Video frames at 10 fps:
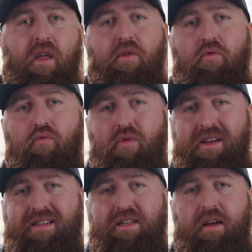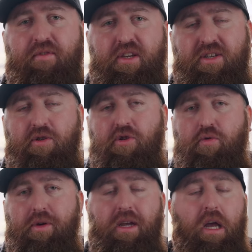The risks of the
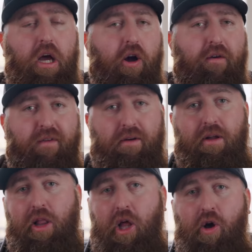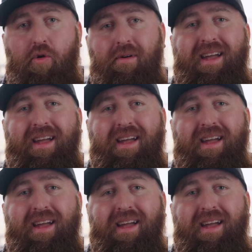surgery are very low,